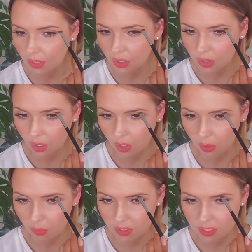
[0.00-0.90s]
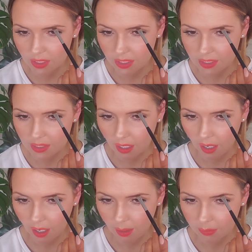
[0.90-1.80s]
go to this
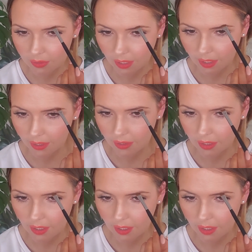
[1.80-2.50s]
top line.